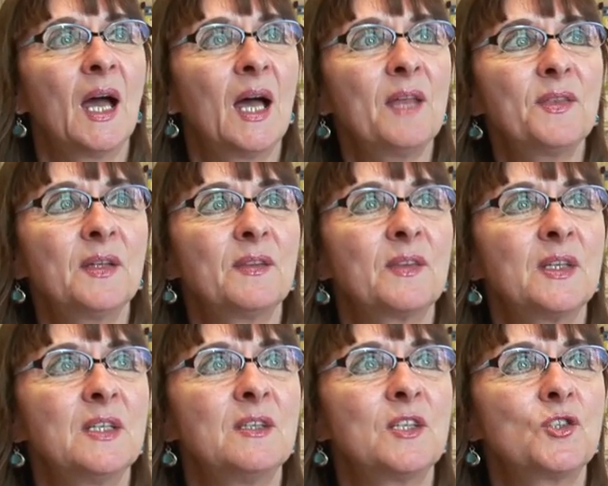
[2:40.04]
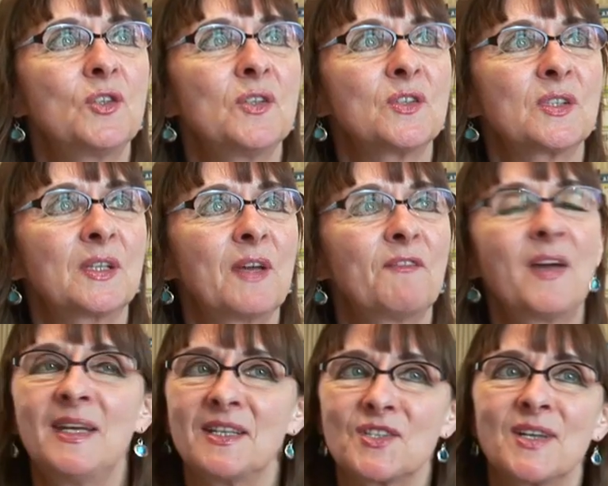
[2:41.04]
I think the, the students get
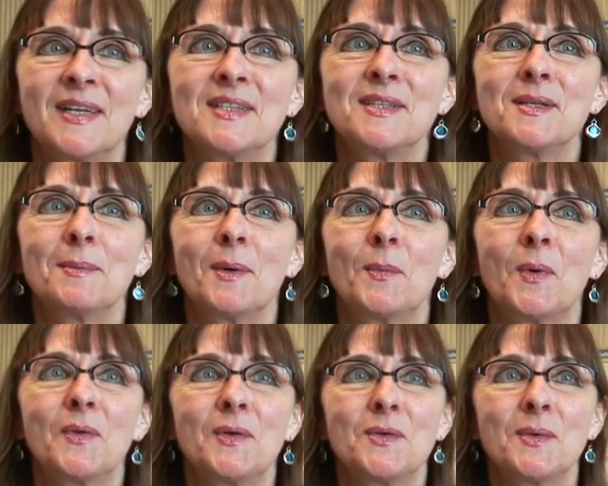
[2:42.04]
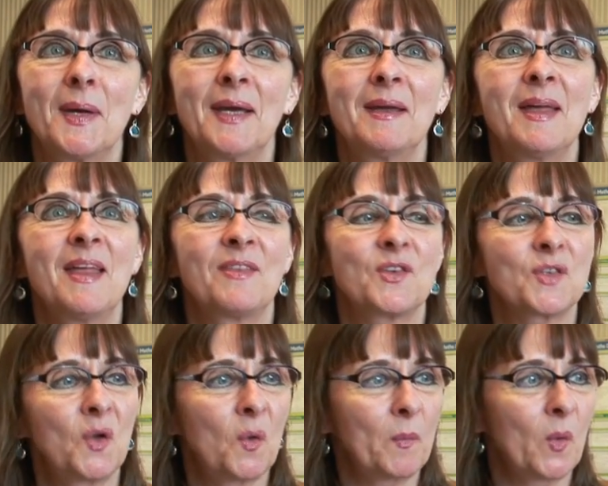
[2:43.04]
very excited about what they're doing. There's a
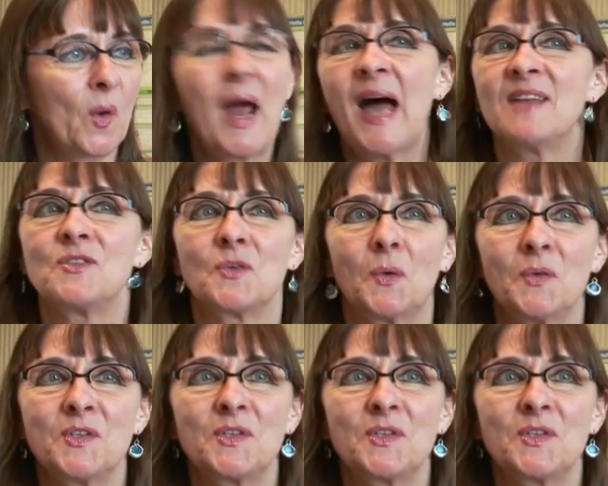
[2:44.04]
lot more hands-on